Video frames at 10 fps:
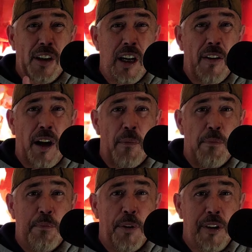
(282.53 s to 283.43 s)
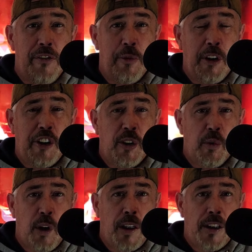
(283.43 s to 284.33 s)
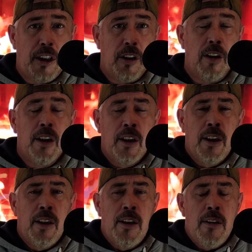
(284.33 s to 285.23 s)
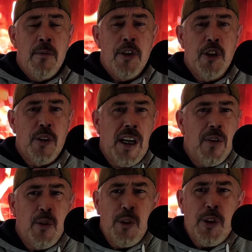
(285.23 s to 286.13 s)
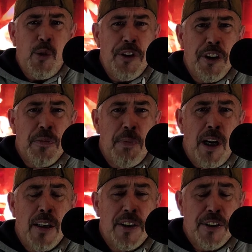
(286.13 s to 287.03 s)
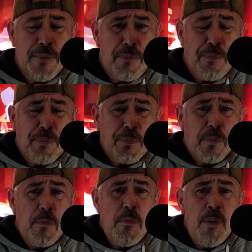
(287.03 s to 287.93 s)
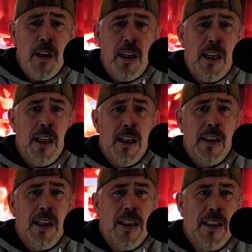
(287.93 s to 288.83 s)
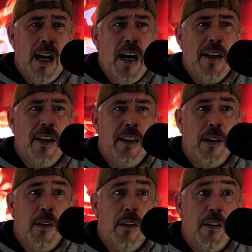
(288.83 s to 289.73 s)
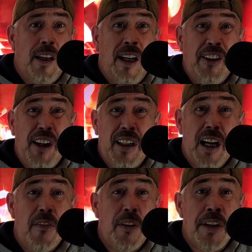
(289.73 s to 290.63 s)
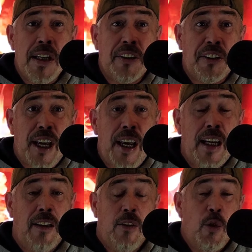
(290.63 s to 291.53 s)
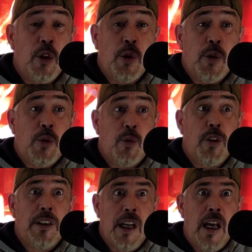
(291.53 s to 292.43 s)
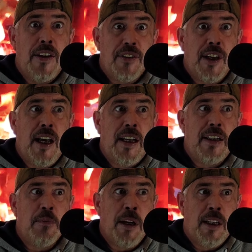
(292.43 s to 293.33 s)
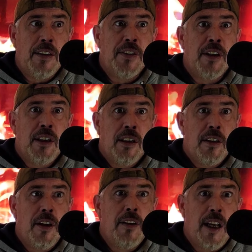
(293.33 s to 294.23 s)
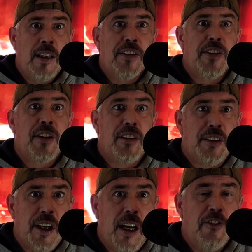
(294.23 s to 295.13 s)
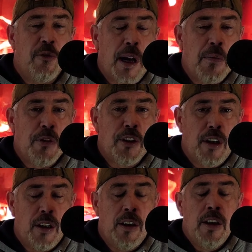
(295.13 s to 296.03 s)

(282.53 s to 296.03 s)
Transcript: I'll put the information right here. So yeah, it was only $26, and I got it. Actually, I got it the next day, which was really nice. I had it in my hands the next day from Amazon.